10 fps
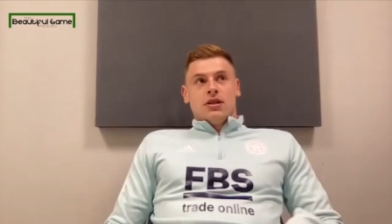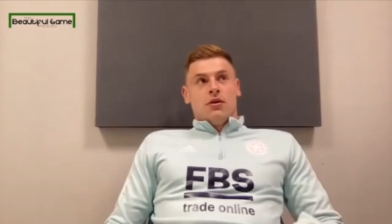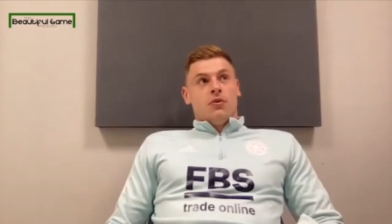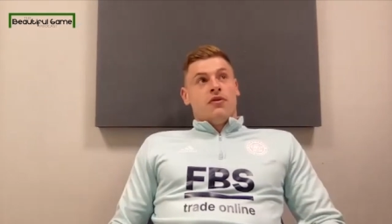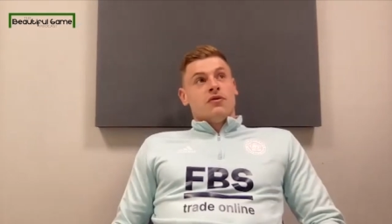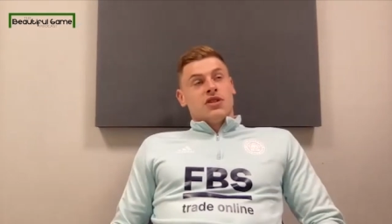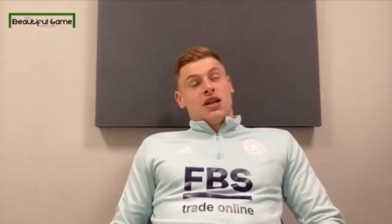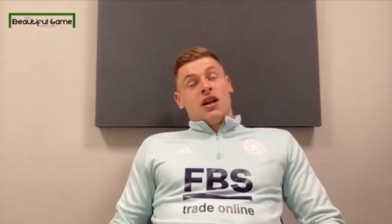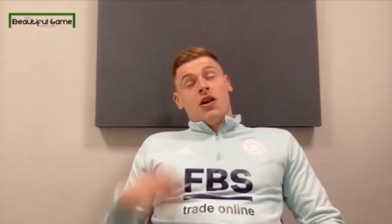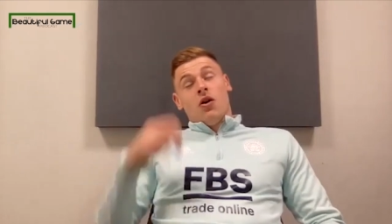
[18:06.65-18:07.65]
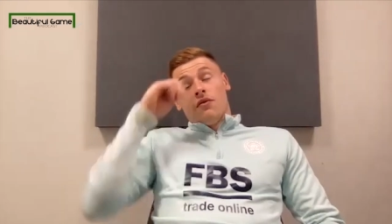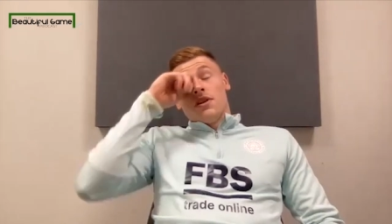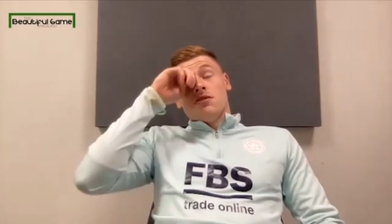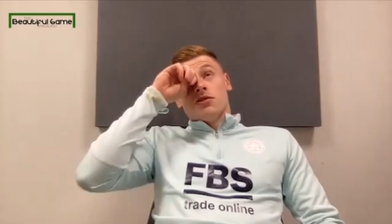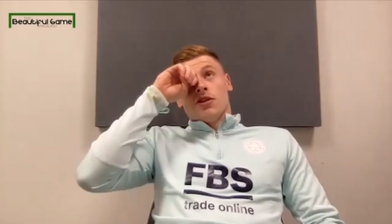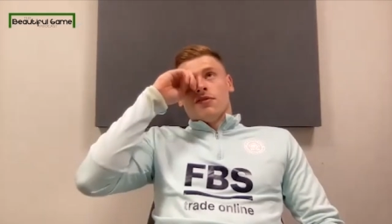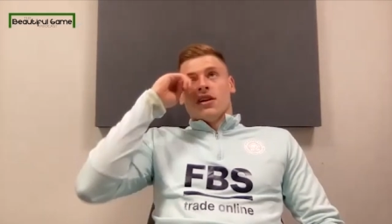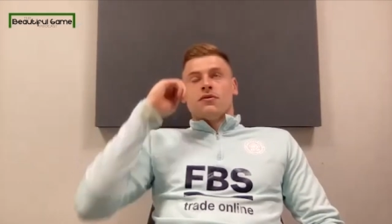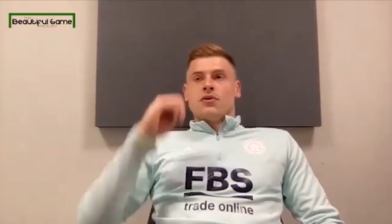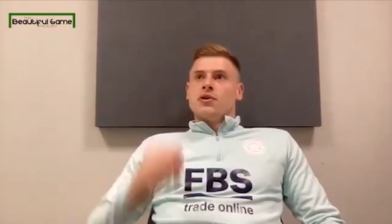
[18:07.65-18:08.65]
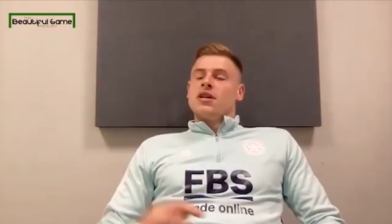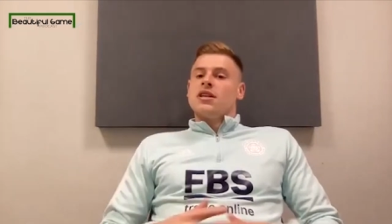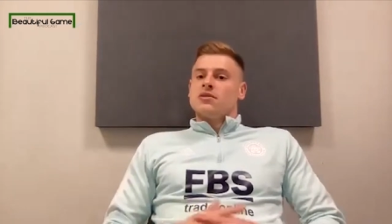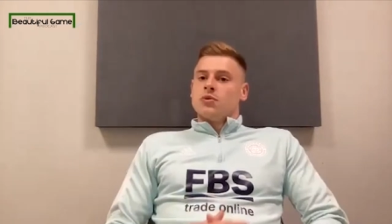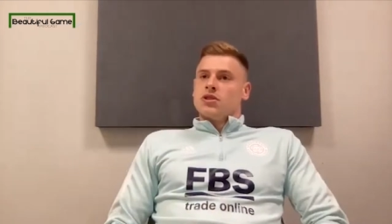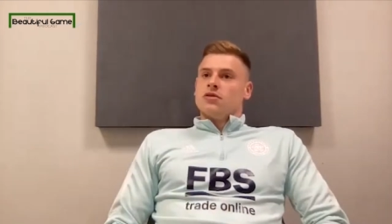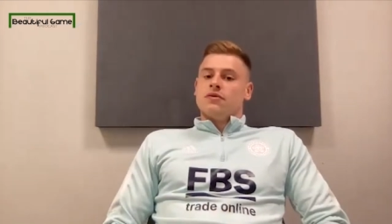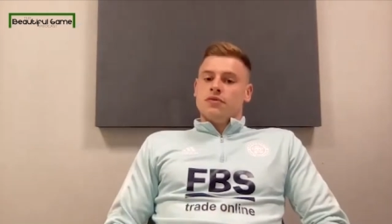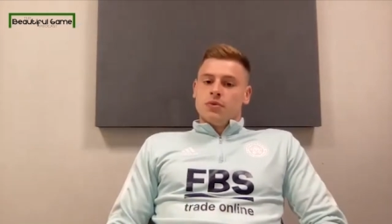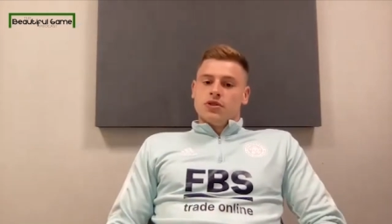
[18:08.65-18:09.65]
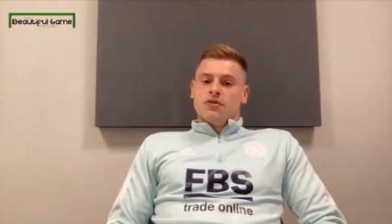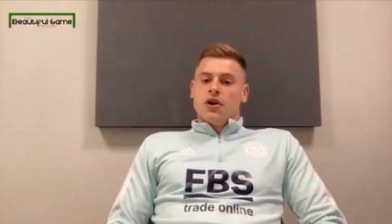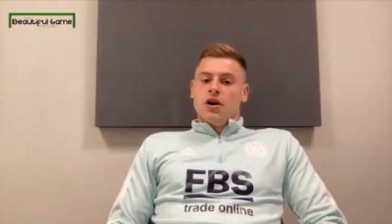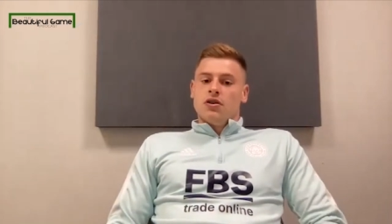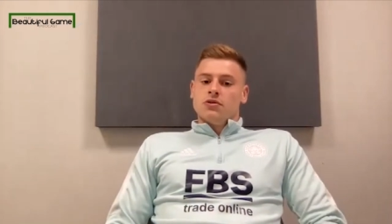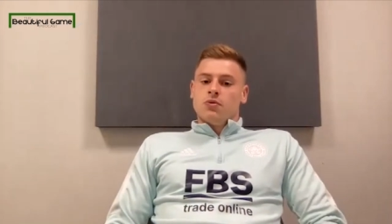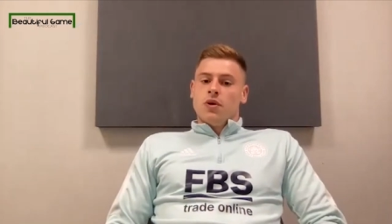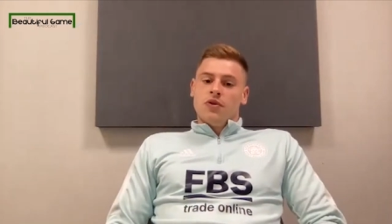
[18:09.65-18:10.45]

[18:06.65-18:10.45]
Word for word: you know, we've obviously had a lot of injuries over the last few years, which have which have hurt us.